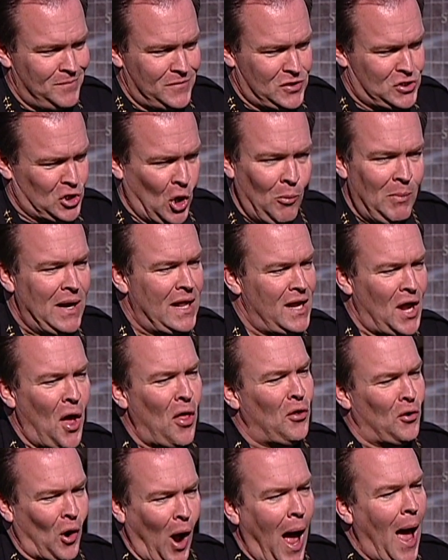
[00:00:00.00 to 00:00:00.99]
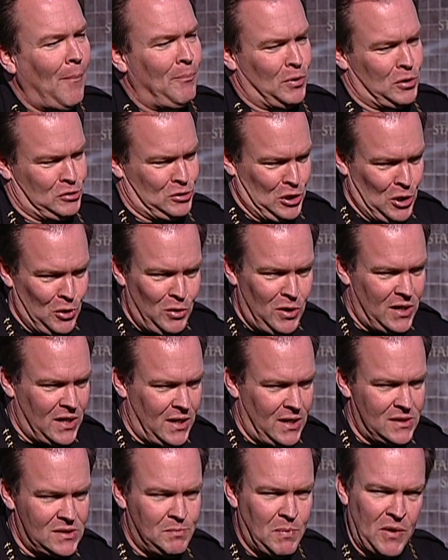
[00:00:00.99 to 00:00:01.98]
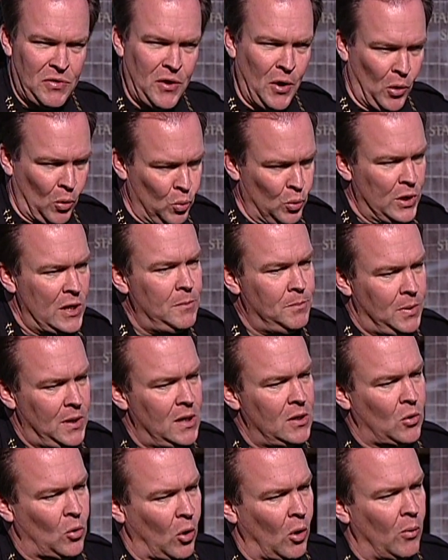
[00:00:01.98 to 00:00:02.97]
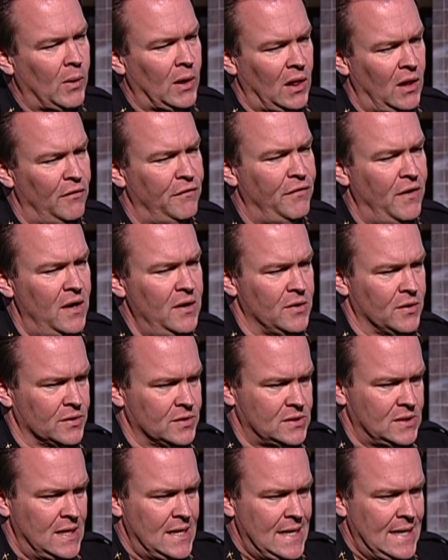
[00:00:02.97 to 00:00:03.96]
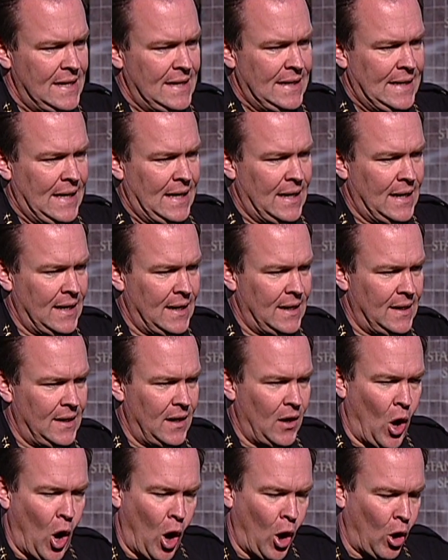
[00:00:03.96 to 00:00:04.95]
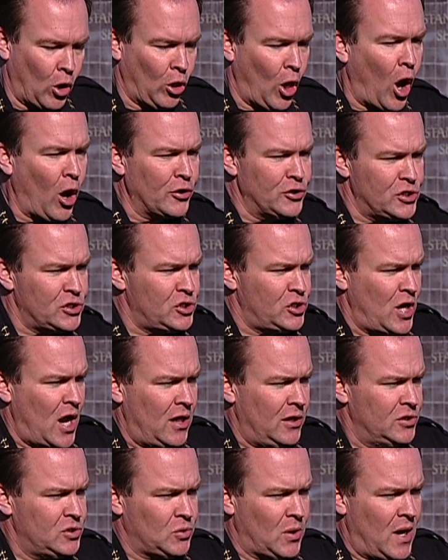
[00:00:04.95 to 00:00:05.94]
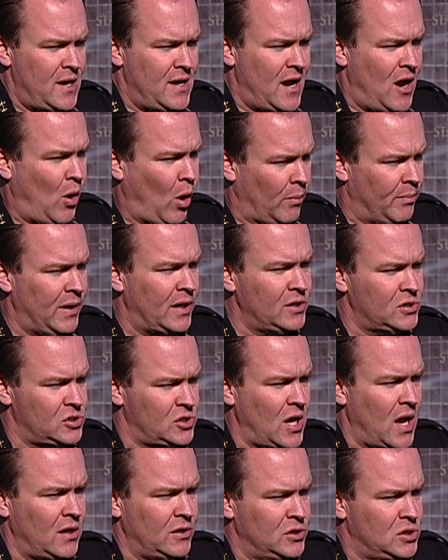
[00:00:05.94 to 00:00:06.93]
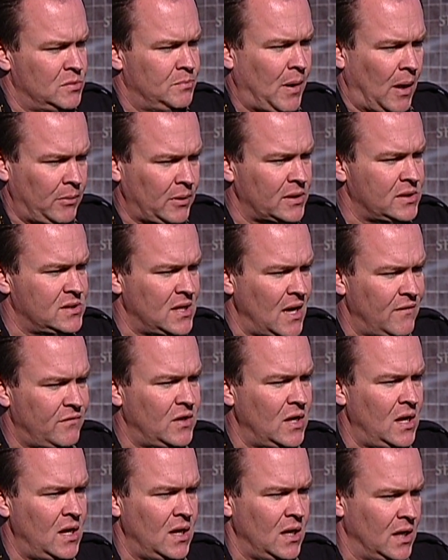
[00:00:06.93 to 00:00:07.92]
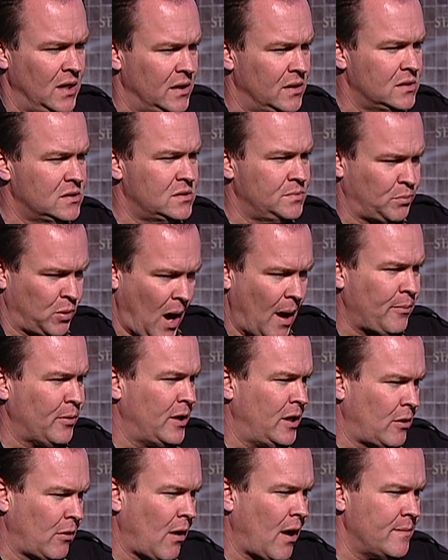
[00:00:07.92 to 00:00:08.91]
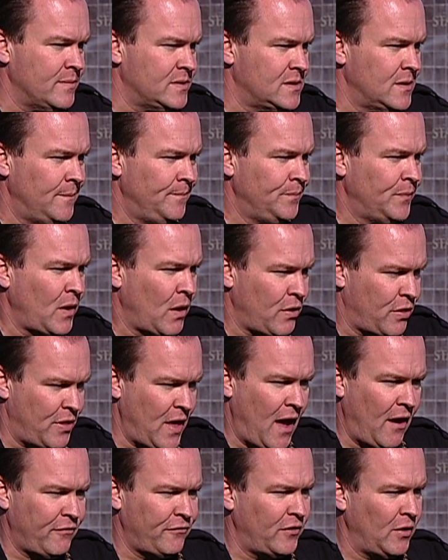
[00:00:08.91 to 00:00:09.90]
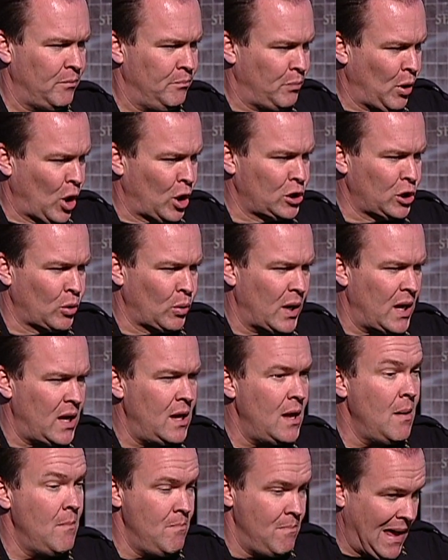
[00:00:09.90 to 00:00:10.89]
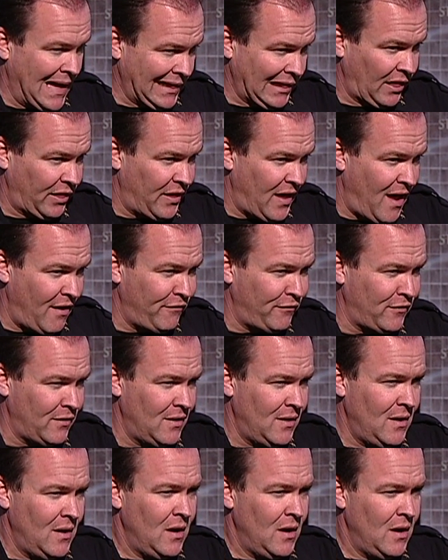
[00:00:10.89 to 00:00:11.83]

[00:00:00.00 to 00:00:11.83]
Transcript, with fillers: so many other opportunities, but they're repeat criminal offenders. Uh, our, our largest challenge right now, our biggest challenge in public safety is property crimes theft, burglary, metal theft,